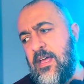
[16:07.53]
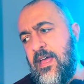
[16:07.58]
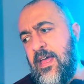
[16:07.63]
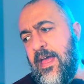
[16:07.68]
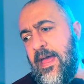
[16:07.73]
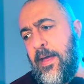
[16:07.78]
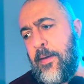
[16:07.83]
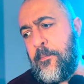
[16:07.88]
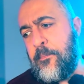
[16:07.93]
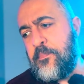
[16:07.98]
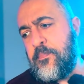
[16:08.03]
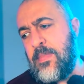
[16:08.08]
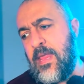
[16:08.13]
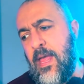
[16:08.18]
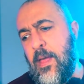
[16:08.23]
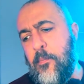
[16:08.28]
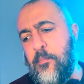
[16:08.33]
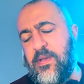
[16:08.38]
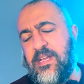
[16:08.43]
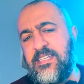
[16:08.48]

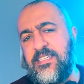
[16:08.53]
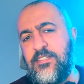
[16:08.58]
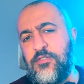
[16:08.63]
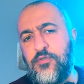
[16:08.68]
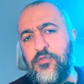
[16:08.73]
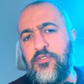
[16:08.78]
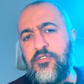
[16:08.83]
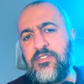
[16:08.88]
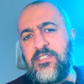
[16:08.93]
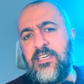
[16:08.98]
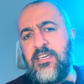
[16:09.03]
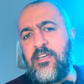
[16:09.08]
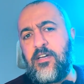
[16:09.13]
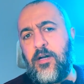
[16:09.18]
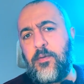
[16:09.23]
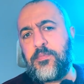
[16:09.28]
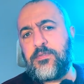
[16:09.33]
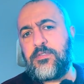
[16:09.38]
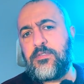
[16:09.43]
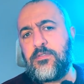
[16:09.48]
But I did do their
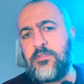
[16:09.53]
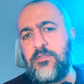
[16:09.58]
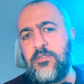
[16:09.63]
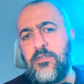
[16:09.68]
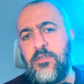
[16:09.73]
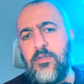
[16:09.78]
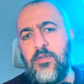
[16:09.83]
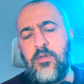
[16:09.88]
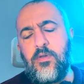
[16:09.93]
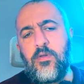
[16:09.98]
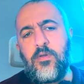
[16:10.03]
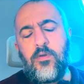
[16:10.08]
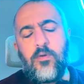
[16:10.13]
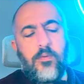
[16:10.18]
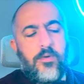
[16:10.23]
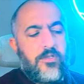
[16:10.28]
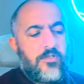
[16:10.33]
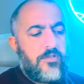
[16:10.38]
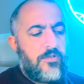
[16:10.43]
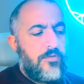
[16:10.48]
teacups,
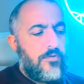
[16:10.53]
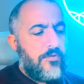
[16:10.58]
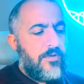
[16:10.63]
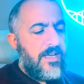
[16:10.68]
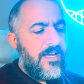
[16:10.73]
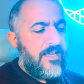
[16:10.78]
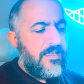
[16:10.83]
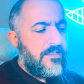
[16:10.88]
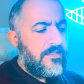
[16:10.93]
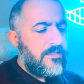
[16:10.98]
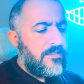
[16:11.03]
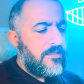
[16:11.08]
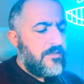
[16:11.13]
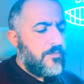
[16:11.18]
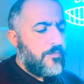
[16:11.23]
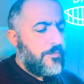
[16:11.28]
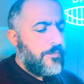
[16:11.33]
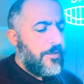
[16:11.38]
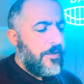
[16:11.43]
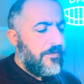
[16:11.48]
which are known as
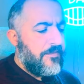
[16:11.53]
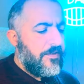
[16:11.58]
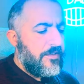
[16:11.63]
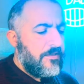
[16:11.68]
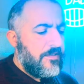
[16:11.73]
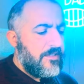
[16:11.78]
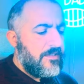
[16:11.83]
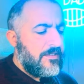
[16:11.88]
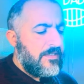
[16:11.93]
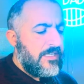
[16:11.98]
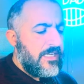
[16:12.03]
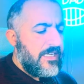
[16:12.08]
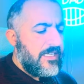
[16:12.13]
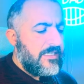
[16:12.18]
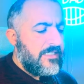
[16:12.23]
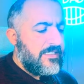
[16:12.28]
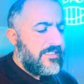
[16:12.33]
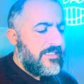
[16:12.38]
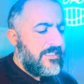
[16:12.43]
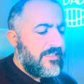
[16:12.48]

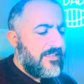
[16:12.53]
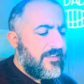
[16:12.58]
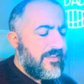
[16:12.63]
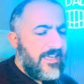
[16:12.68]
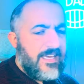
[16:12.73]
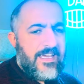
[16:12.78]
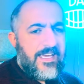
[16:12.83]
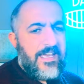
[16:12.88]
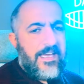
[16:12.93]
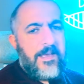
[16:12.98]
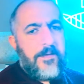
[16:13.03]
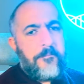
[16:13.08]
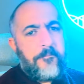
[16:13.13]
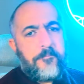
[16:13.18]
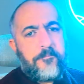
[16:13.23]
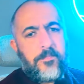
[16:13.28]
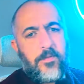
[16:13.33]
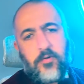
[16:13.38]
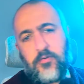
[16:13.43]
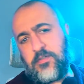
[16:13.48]
Pavillion De Thé,
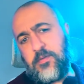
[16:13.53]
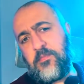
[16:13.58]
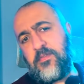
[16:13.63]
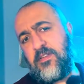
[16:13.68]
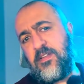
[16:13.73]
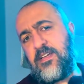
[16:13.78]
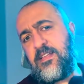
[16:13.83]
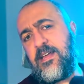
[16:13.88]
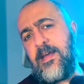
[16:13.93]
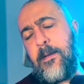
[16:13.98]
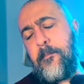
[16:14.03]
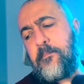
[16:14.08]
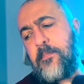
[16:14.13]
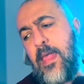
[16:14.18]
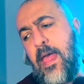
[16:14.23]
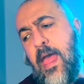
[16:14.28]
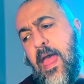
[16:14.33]
or something like that.